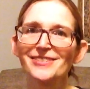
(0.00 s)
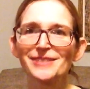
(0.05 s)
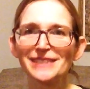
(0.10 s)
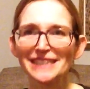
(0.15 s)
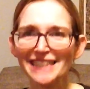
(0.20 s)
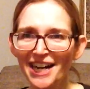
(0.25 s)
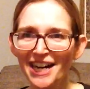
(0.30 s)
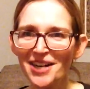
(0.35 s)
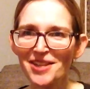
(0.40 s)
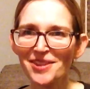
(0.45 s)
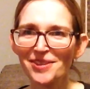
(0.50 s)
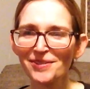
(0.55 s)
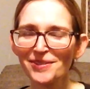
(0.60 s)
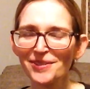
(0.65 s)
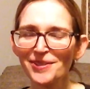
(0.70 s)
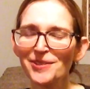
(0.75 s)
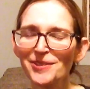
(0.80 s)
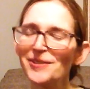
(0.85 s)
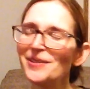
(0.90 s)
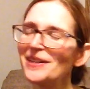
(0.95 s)
We got
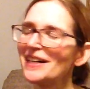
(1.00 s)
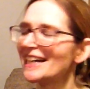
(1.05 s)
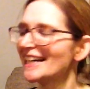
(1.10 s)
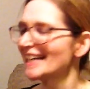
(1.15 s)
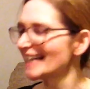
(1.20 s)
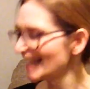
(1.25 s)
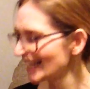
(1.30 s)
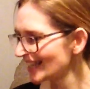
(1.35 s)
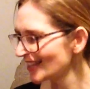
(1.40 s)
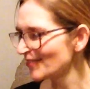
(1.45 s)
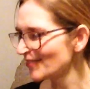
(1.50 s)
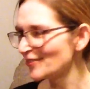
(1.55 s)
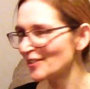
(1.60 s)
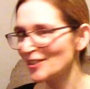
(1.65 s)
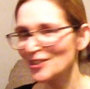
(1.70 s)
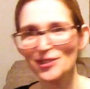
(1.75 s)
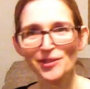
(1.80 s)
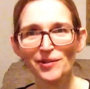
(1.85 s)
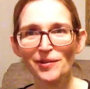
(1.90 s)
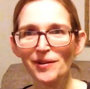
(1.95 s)
through the
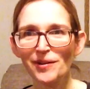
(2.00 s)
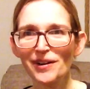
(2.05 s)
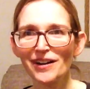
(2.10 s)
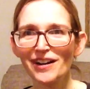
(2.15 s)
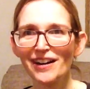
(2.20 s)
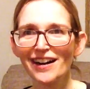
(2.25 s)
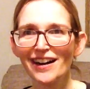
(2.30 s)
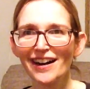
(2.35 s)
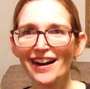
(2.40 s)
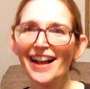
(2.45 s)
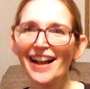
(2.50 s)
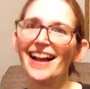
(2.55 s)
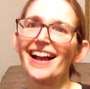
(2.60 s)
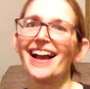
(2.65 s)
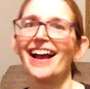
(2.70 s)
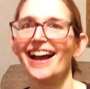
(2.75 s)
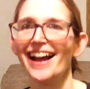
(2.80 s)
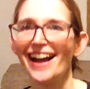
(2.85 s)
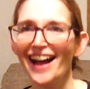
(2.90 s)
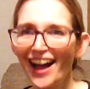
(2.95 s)
first quarter.
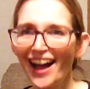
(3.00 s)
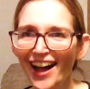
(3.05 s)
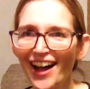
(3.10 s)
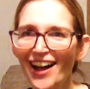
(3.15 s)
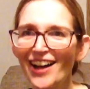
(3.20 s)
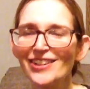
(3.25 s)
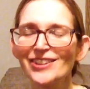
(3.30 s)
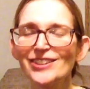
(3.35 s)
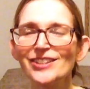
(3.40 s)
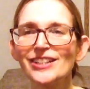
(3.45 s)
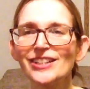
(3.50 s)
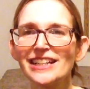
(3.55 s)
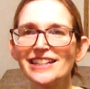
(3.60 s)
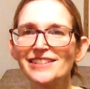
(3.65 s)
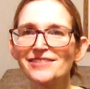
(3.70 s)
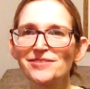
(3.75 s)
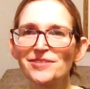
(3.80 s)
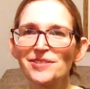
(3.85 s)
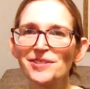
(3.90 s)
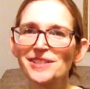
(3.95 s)

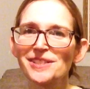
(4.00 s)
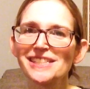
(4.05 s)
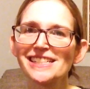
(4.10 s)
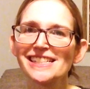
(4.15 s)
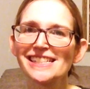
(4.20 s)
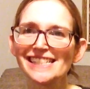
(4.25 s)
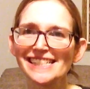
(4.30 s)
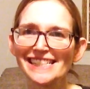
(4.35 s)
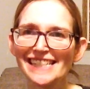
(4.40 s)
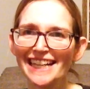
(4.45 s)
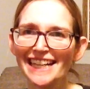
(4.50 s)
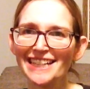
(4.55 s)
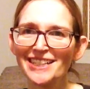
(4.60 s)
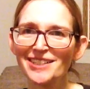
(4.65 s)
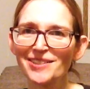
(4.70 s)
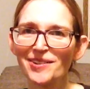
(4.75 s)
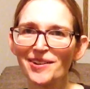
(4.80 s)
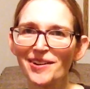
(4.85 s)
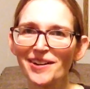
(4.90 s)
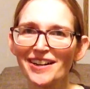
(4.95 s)
Looking forward to the second
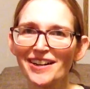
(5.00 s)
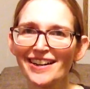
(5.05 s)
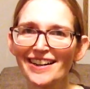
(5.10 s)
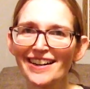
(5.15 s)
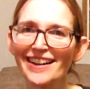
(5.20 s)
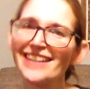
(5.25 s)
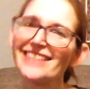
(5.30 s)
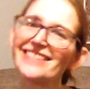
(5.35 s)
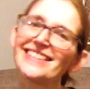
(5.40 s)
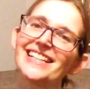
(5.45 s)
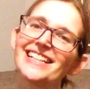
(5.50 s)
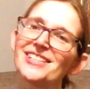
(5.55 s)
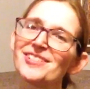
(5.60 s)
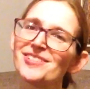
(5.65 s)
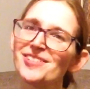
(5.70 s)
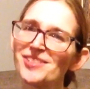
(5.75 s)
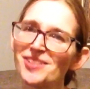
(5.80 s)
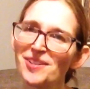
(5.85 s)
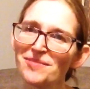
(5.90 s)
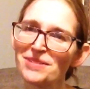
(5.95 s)
quarter. Thank you
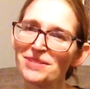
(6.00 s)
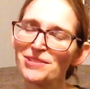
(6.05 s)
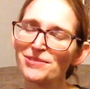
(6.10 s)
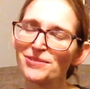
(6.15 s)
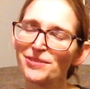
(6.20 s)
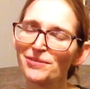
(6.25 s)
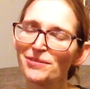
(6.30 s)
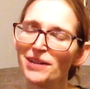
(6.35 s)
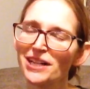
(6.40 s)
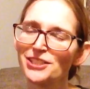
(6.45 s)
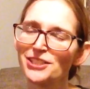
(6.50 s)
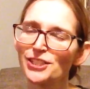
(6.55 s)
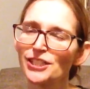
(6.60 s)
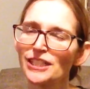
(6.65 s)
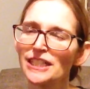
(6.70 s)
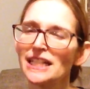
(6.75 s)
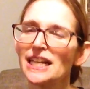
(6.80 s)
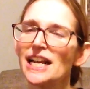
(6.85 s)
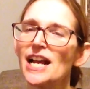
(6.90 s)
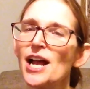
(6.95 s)
so much for
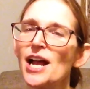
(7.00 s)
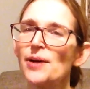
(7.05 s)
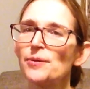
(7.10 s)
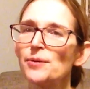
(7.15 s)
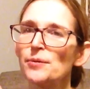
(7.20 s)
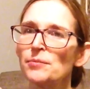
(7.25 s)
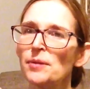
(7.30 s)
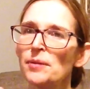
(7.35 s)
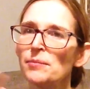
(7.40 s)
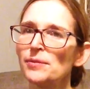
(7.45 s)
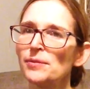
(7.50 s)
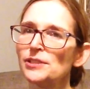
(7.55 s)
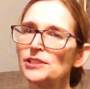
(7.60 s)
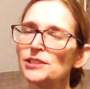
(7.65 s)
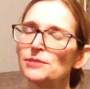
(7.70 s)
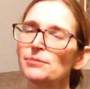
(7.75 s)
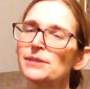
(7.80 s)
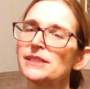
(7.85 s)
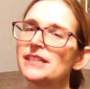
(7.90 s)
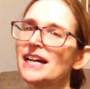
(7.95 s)
watching. Remember
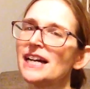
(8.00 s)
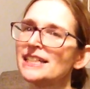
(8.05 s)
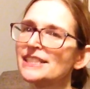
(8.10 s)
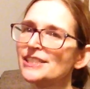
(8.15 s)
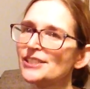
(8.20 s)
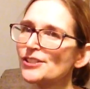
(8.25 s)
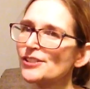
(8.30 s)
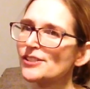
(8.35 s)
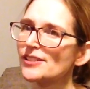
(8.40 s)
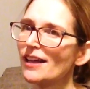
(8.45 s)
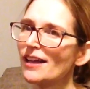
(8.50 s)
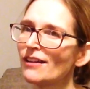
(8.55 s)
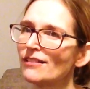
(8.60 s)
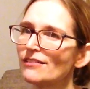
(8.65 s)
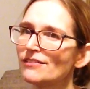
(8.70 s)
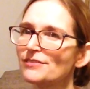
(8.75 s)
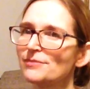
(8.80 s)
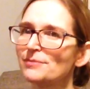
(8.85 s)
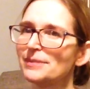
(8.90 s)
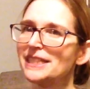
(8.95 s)
to be kind to
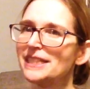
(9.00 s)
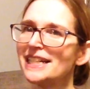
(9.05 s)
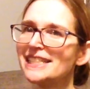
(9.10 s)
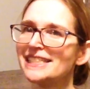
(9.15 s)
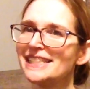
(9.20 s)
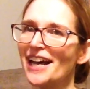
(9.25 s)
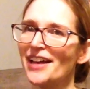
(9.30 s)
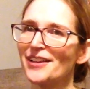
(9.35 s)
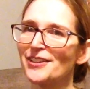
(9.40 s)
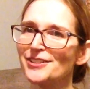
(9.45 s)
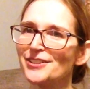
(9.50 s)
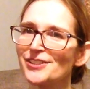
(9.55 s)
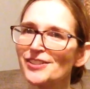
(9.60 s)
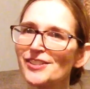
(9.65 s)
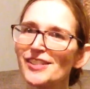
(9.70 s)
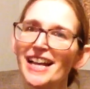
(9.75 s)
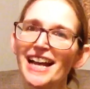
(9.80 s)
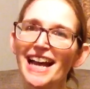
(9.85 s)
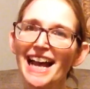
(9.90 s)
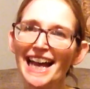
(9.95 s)
yourself, be kind to
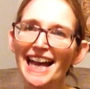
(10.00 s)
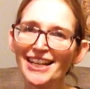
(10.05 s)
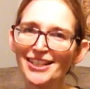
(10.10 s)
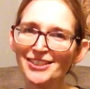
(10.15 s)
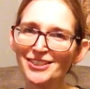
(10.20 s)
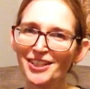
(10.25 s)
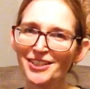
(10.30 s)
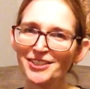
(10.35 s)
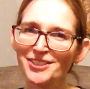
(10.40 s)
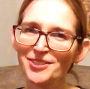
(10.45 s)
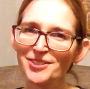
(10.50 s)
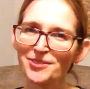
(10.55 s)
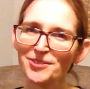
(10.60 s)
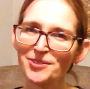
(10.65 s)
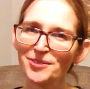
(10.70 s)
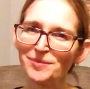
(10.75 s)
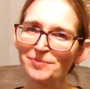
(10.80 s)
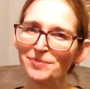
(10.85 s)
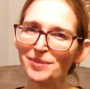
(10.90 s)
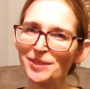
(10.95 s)
others, and I'll talk to you
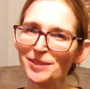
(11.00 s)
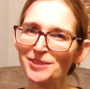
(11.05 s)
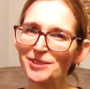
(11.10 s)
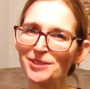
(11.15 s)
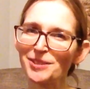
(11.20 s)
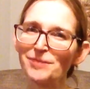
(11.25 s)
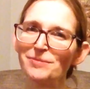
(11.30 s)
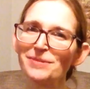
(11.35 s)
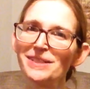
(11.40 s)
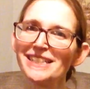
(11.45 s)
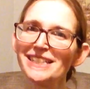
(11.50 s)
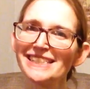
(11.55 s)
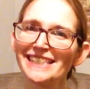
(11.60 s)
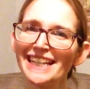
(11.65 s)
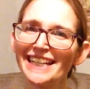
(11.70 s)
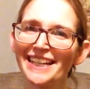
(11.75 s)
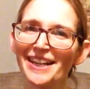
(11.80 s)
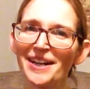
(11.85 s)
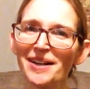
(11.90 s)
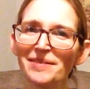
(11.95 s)
soon, BookTube.
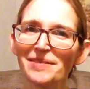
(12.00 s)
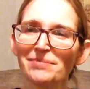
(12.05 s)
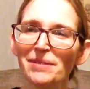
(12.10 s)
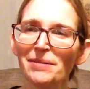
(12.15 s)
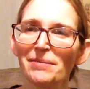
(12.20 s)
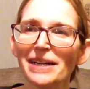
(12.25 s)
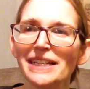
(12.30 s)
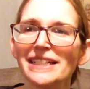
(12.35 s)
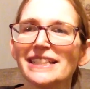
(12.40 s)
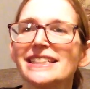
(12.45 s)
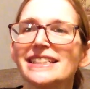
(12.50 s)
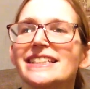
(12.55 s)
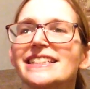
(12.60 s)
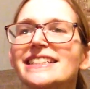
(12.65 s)
Take care. Bye-bye.